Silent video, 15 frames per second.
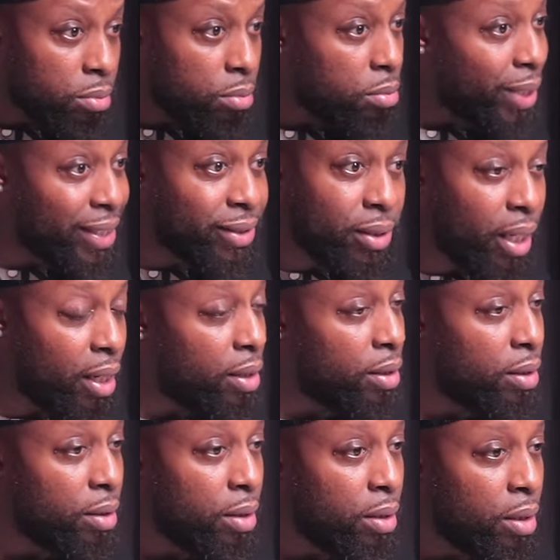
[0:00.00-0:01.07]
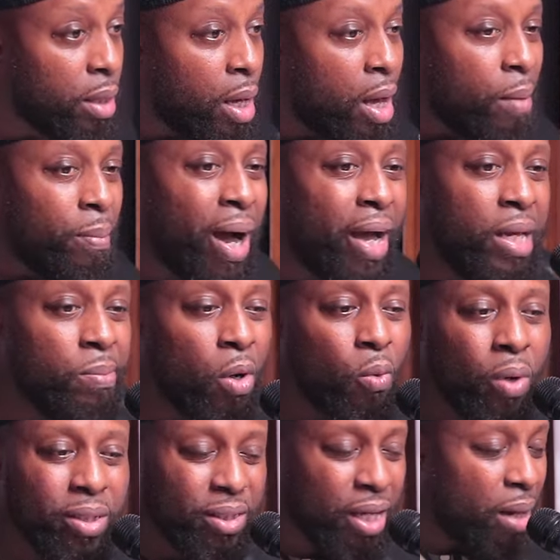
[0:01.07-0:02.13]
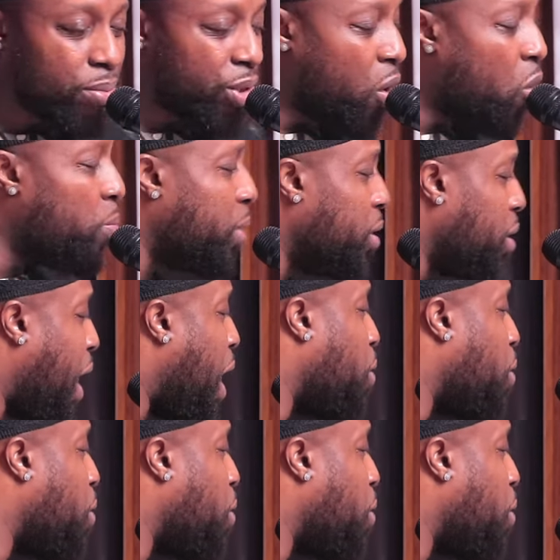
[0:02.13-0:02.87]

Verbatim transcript: That's it. My Ema one time told me, I